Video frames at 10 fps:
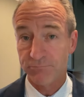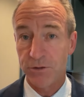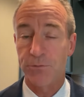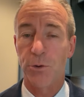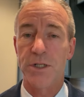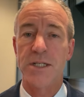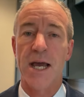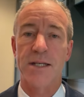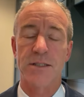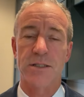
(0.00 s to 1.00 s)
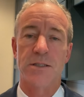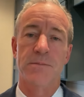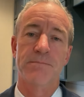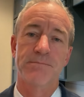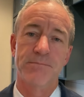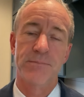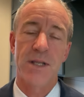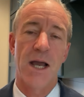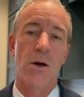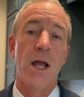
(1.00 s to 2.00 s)
deferring taxes.
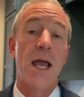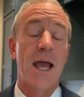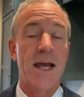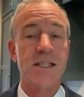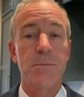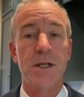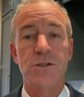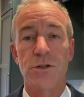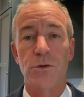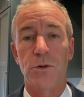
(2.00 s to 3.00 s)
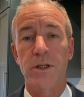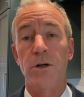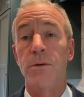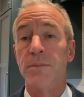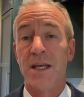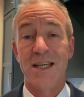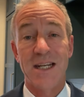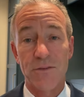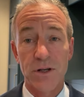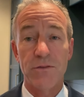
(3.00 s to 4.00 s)
Now, as I mentioned earlier, in
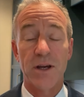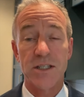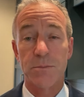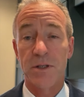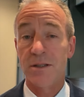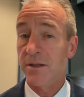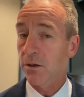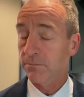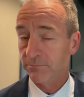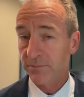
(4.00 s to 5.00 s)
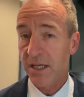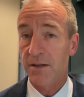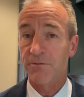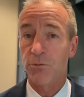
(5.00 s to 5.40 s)
every investment, there are, again,